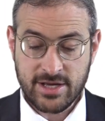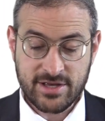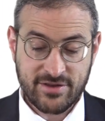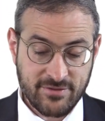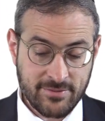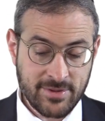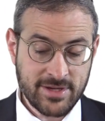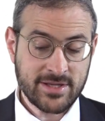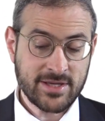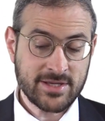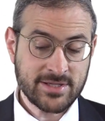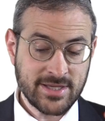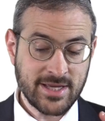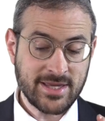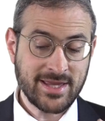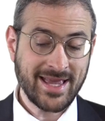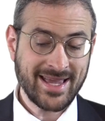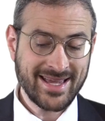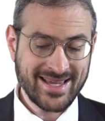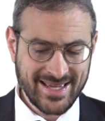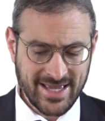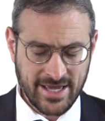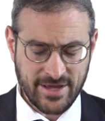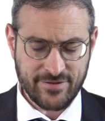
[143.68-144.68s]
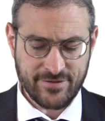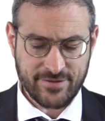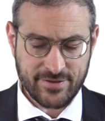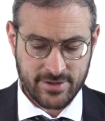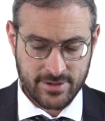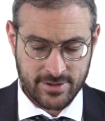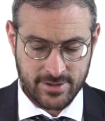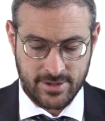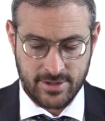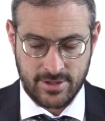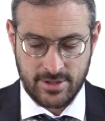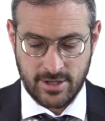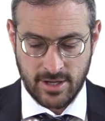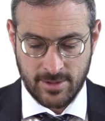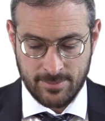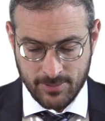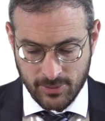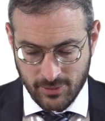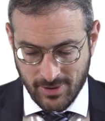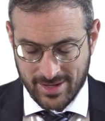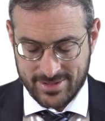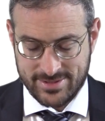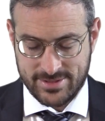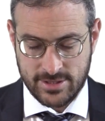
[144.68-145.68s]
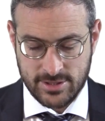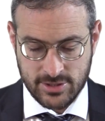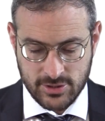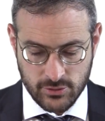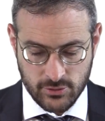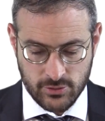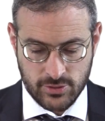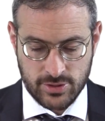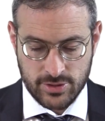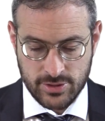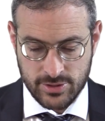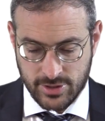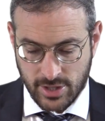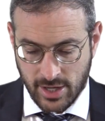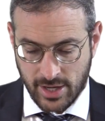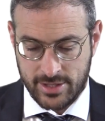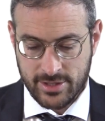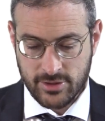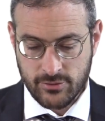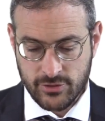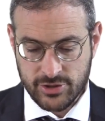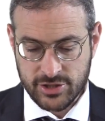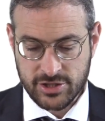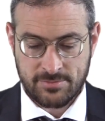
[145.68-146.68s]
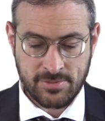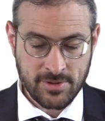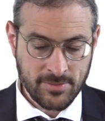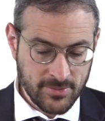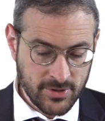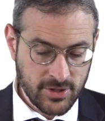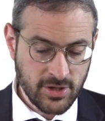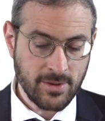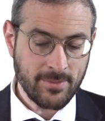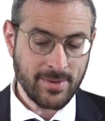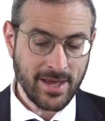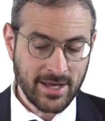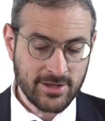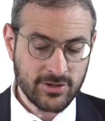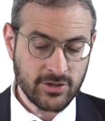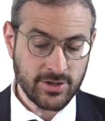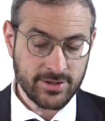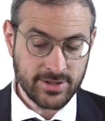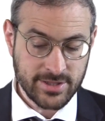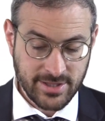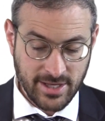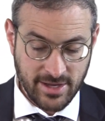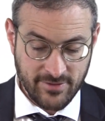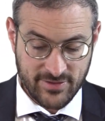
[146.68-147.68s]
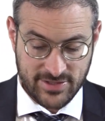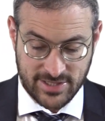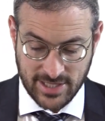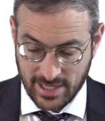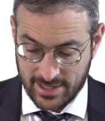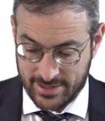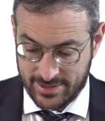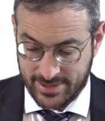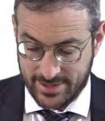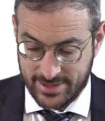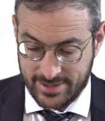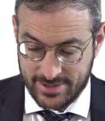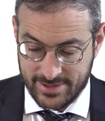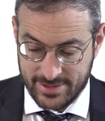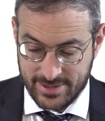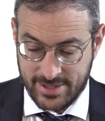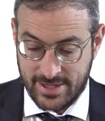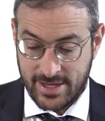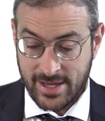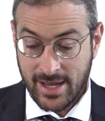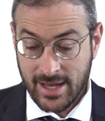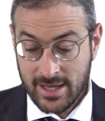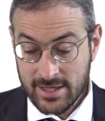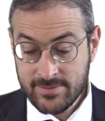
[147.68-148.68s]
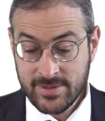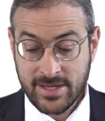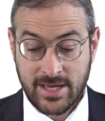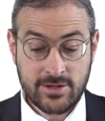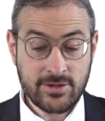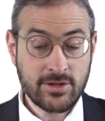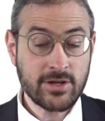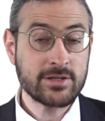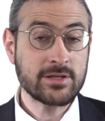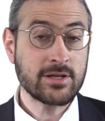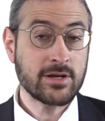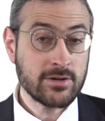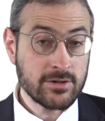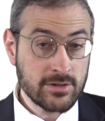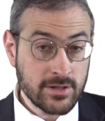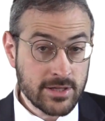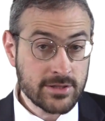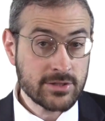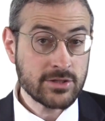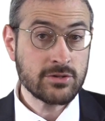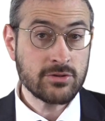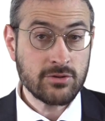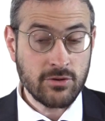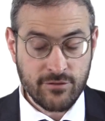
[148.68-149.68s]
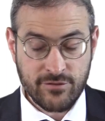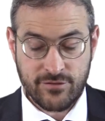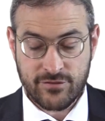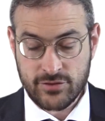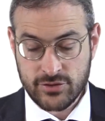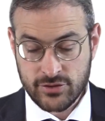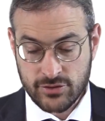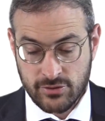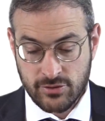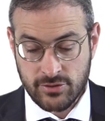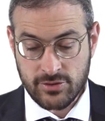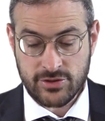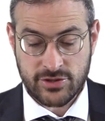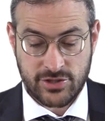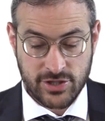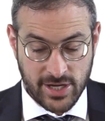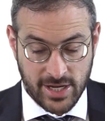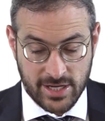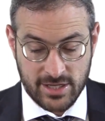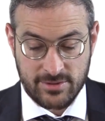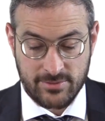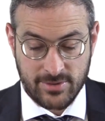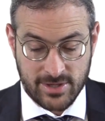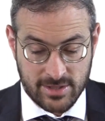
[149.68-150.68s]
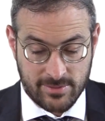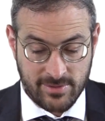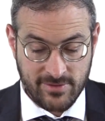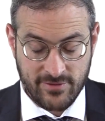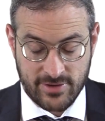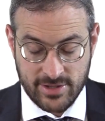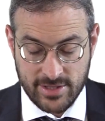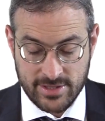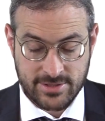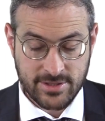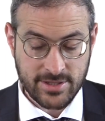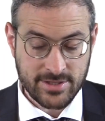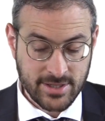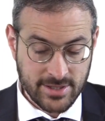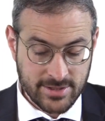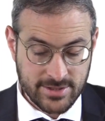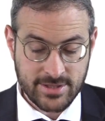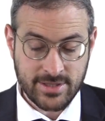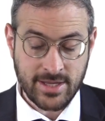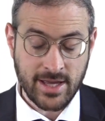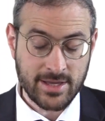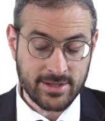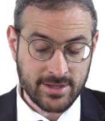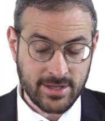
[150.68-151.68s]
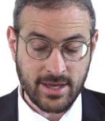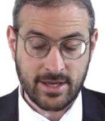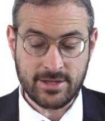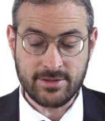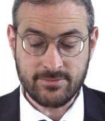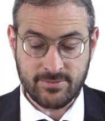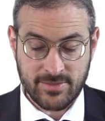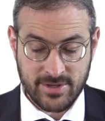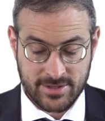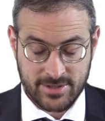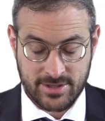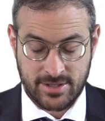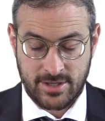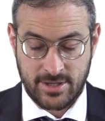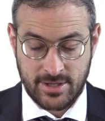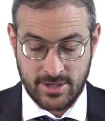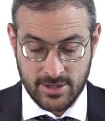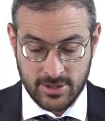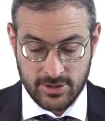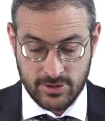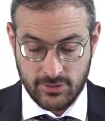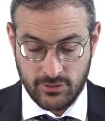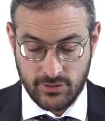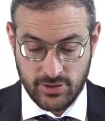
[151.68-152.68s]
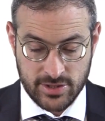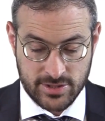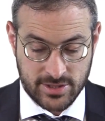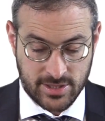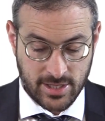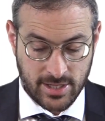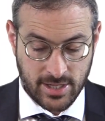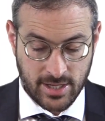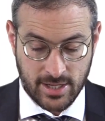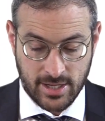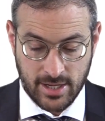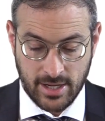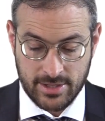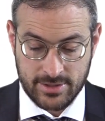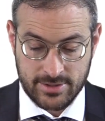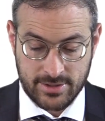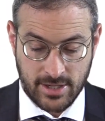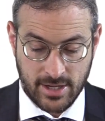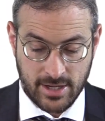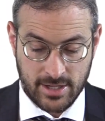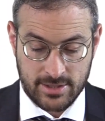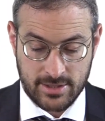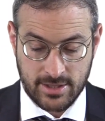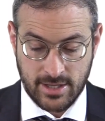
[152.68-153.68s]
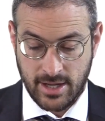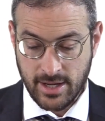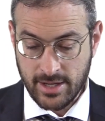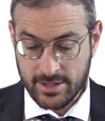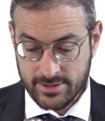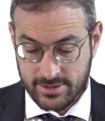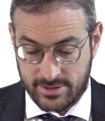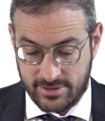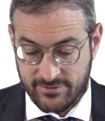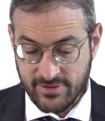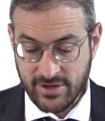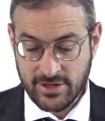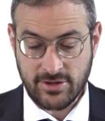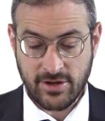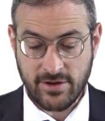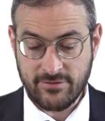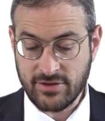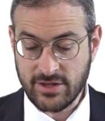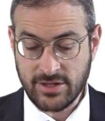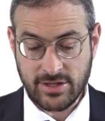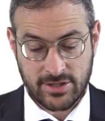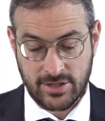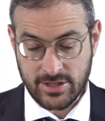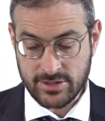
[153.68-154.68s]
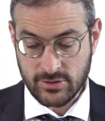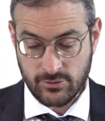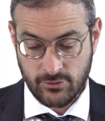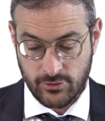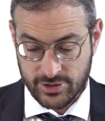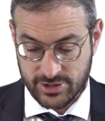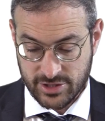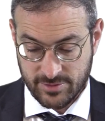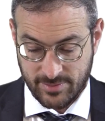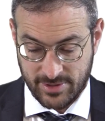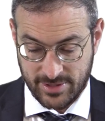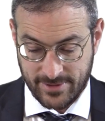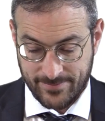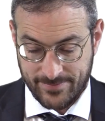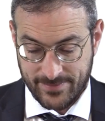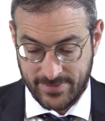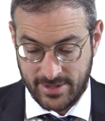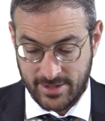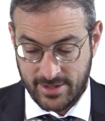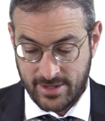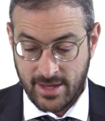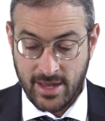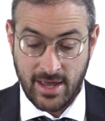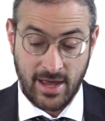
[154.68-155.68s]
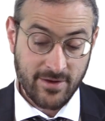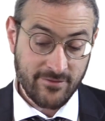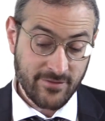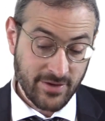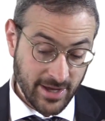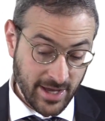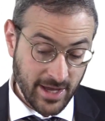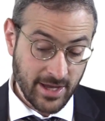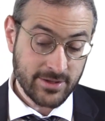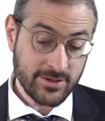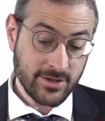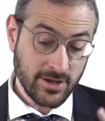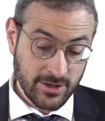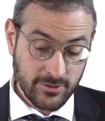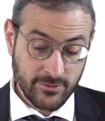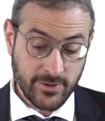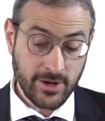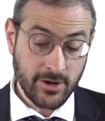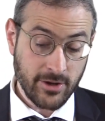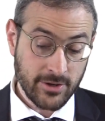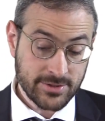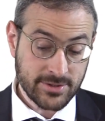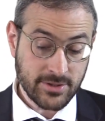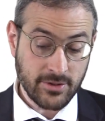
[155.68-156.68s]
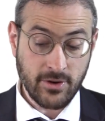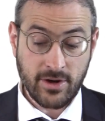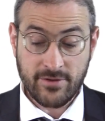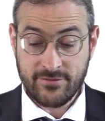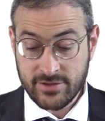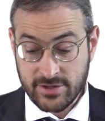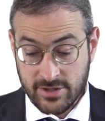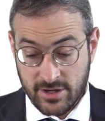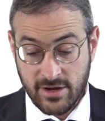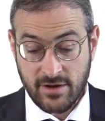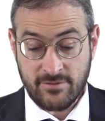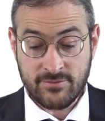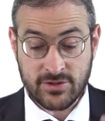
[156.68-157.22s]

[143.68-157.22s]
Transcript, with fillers: forbidden to send a gift, a present to an idol worshiper on the day of his holiday. Unless you know for sure they did not admit to this uh, idol, idol, then he doesn't worship it. And the other way also. If the